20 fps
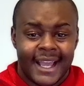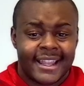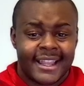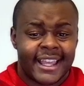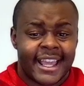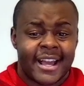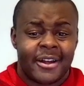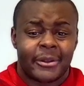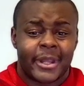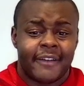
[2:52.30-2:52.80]
I
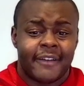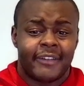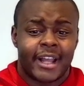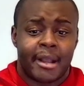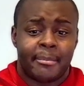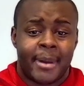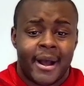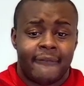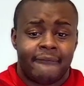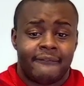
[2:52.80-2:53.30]
think I only have
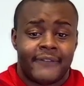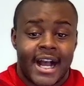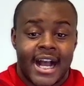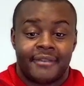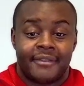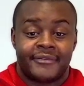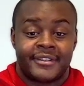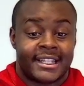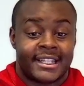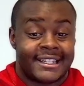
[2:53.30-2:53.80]
like about
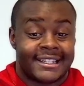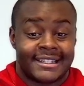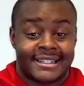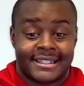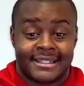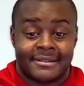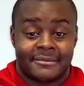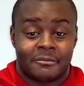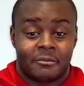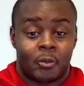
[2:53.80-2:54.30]
5,
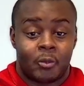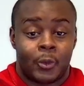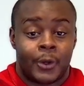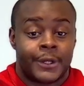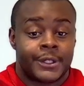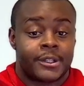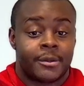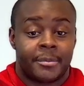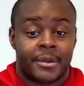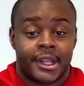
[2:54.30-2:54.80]
6
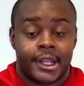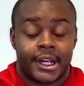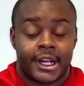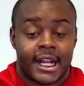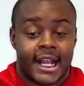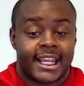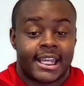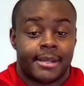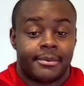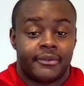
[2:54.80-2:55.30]
words up in
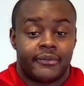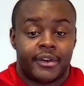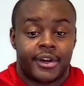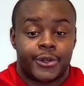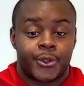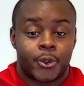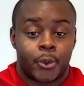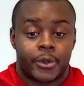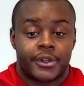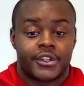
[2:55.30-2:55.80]
there. Keep it
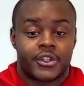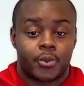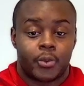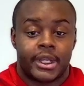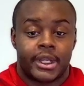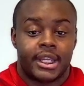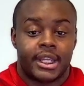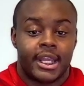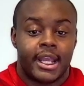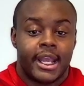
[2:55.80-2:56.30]
very short and
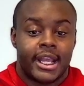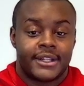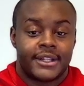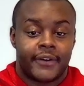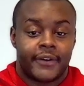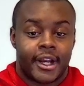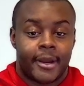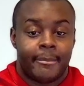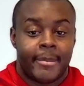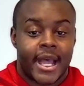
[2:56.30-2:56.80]
sweet.
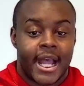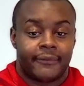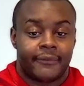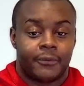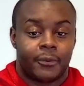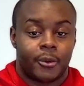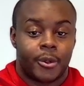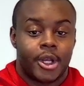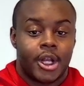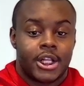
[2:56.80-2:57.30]
It's very
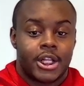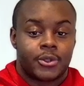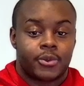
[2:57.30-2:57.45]
impactful.